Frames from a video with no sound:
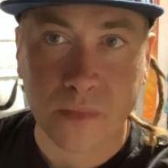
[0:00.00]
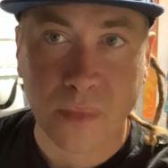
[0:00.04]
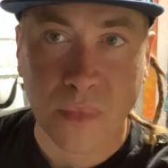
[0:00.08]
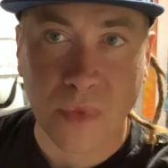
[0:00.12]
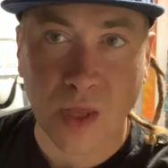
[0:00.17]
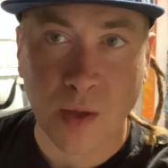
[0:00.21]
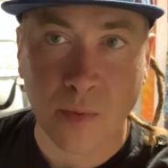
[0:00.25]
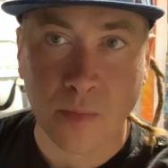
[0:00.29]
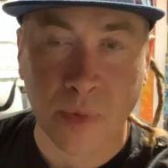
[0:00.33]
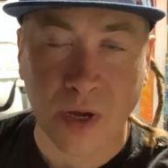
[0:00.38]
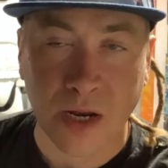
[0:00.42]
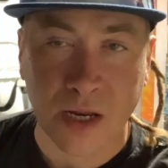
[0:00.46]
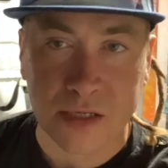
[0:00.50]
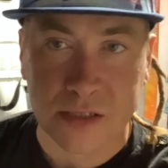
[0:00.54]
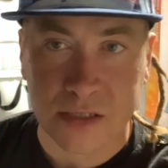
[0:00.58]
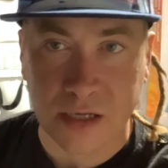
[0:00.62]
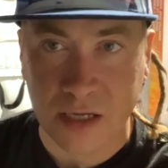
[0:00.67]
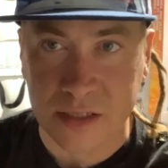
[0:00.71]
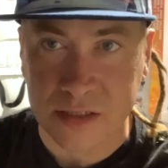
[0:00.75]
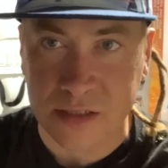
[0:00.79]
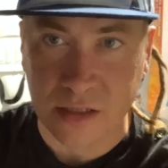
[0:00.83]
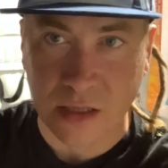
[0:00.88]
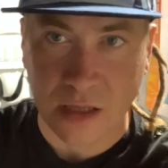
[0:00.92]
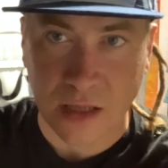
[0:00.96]
But
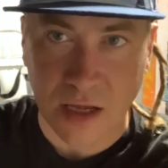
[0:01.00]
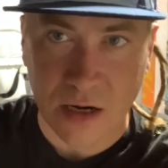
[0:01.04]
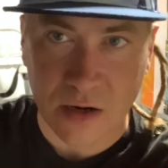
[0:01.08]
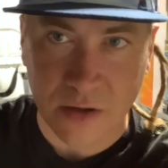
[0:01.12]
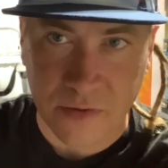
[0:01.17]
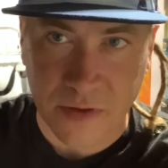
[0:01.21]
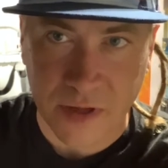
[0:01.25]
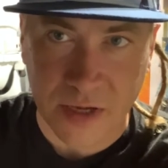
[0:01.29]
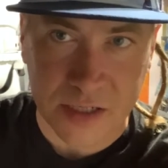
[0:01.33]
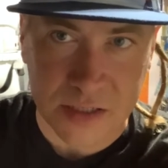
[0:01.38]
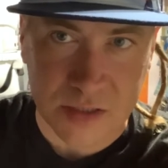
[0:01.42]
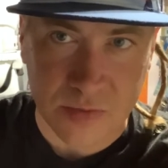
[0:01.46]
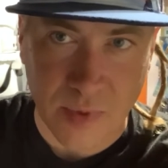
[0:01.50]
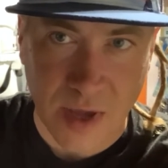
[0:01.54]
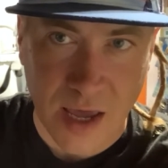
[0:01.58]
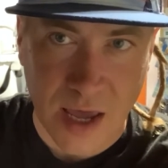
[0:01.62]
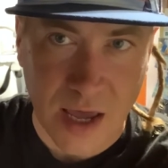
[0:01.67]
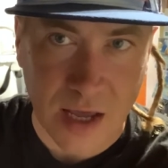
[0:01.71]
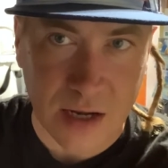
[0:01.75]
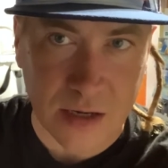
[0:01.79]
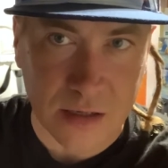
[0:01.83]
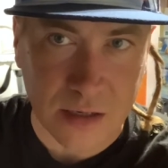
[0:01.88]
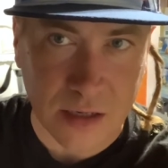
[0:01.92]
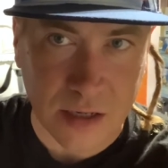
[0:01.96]
it's the little things,
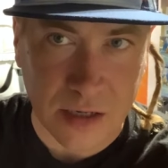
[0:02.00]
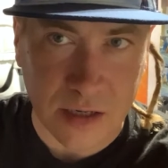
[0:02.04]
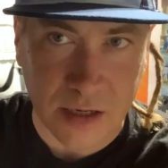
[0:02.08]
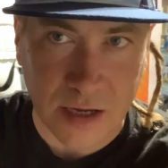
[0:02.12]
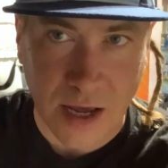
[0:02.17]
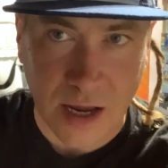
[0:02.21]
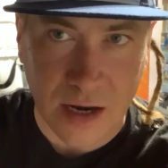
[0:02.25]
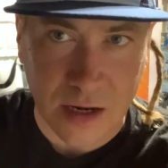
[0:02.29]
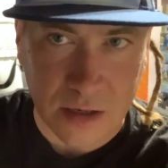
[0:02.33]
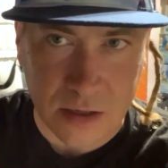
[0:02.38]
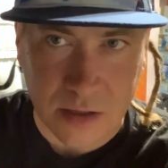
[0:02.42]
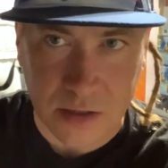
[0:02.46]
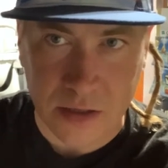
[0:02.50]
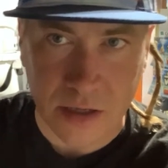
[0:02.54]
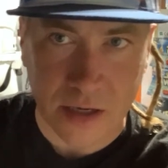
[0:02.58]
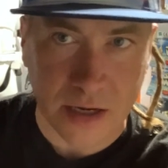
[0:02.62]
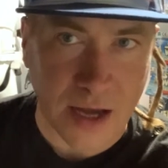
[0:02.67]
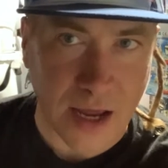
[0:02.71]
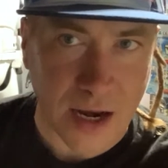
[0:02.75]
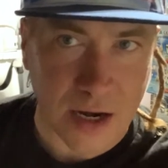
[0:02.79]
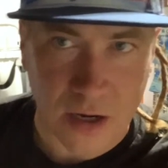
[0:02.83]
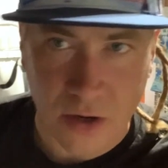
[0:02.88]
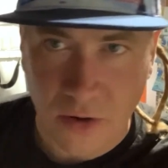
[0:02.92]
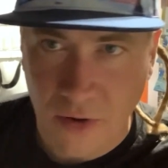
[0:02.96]
man. You gotta
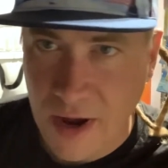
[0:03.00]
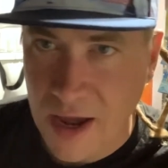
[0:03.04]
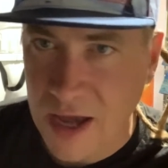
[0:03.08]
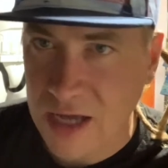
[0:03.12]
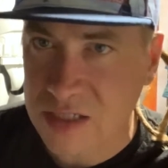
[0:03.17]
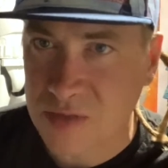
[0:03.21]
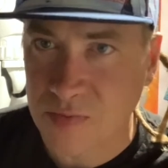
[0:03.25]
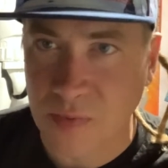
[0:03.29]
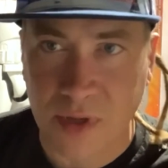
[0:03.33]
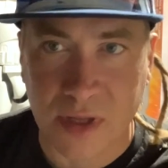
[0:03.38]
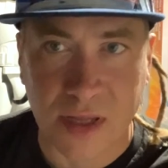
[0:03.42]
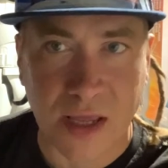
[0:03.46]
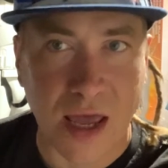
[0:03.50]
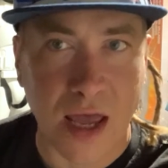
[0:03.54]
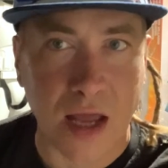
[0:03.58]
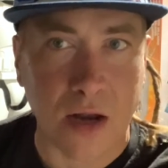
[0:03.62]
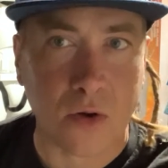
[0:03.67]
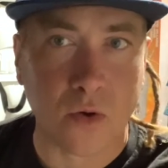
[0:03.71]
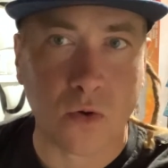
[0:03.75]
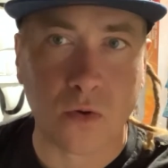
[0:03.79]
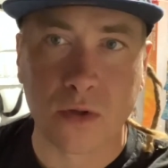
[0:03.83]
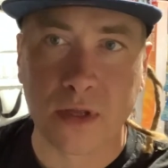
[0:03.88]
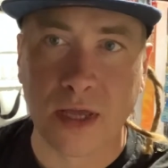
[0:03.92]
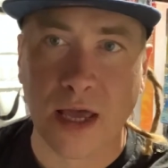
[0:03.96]
grasp at that and
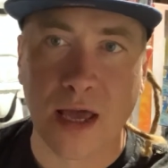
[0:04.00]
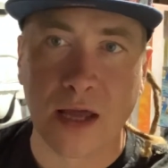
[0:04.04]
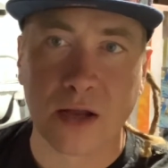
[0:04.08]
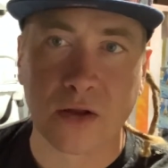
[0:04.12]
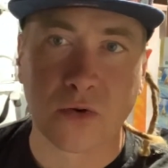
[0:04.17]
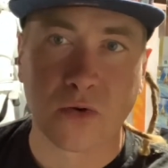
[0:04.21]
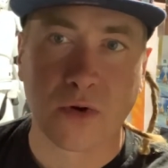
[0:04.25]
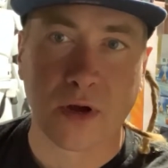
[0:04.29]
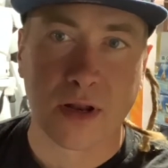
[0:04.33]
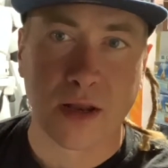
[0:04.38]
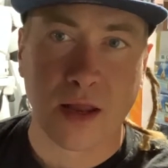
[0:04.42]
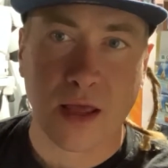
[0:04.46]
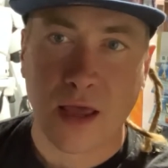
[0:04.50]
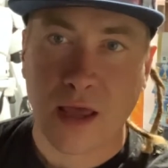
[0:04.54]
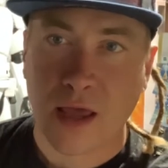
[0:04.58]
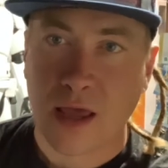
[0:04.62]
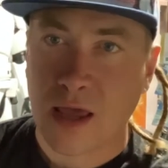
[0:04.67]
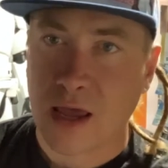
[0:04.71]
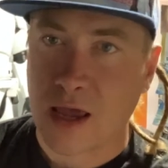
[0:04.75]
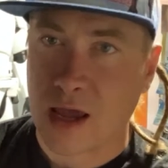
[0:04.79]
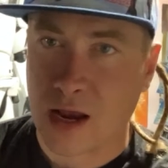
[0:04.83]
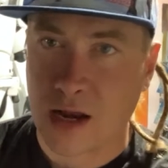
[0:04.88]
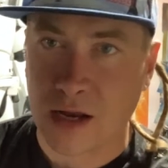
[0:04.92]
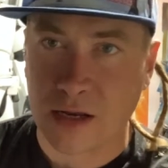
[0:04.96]
hold on to it.
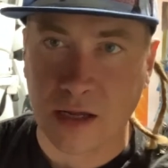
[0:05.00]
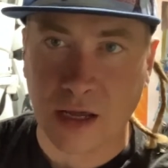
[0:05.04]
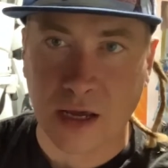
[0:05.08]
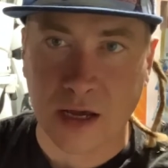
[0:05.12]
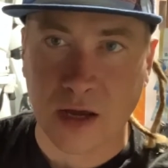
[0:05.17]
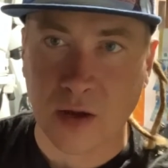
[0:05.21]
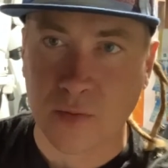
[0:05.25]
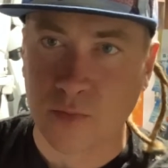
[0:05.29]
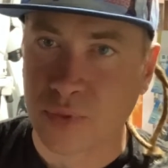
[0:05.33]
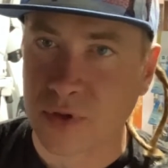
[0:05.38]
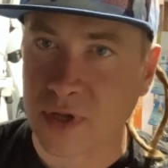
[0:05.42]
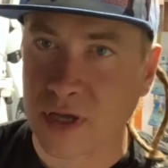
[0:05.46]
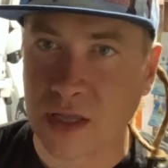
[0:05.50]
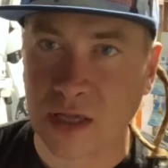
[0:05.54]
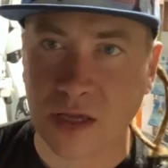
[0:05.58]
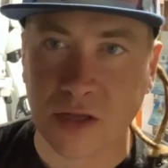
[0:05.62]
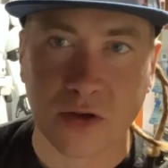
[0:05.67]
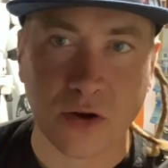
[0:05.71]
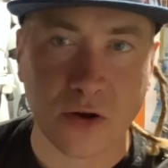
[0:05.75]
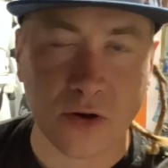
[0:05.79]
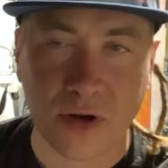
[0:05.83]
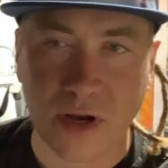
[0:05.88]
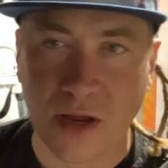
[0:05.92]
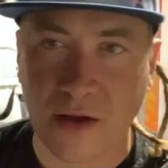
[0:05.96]
And it completely
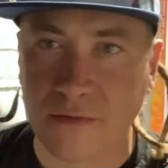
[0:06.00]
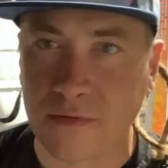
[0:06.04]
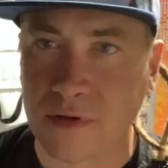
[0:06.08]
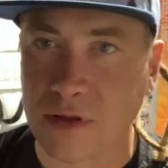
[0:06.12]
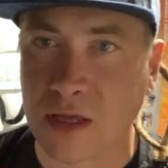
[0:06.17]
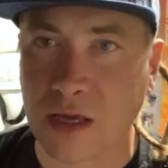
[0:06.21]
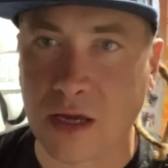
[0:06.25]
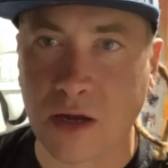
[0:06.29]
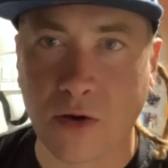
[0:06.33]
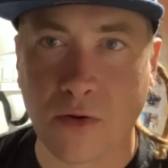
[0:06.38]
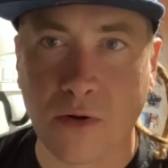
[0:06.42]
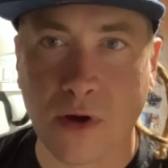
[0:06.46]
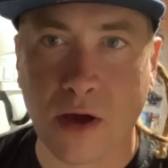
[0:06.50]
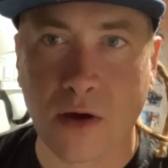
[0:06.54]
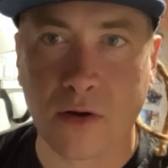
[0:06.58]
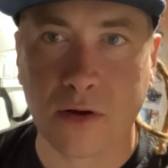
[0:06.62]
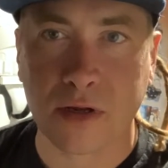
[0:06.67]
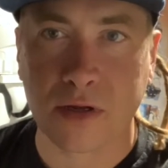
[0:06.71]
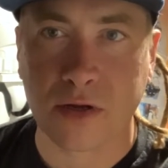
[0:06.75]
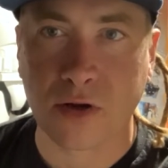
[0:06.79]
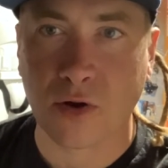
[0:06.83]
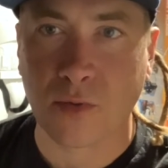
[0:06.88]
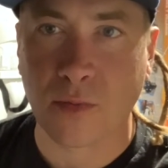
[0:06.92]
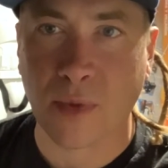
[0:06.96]
turned everything around. It
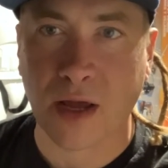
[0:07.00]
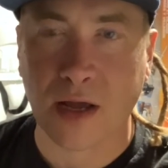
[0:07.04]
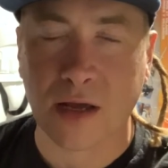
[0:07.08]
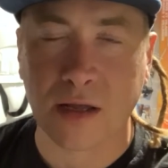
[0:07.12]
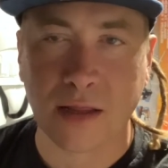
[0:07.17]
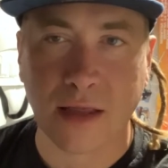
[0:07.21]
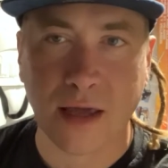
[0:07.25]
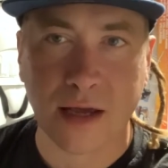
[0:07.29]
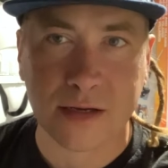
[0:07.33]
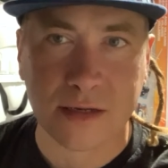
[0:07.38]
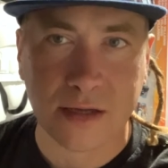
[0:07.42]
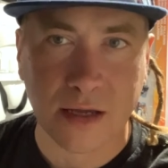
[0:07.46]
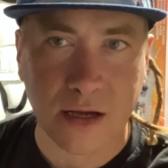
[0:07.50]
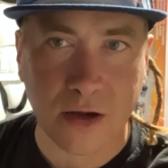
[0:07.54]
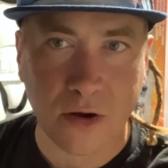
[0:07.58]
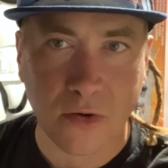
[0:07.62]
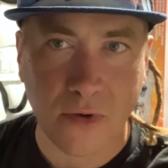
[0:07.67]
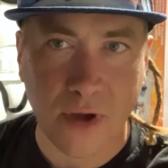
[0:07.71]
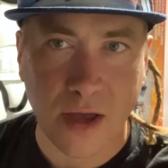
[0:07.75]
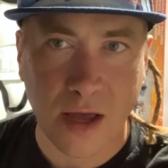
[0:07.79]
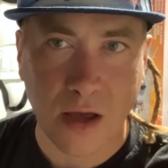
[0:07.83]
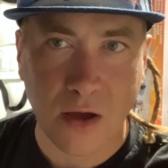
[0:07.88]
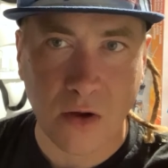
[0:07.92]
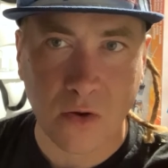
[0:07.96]
turned my collecting
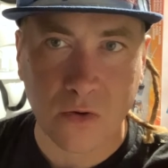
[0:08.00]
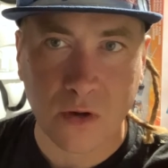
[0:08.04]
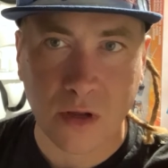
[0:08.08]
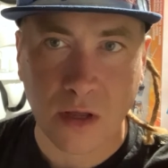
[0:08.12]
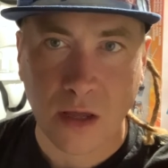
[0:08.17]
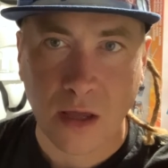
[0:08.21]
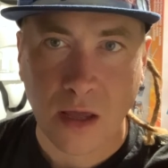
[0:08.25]
around.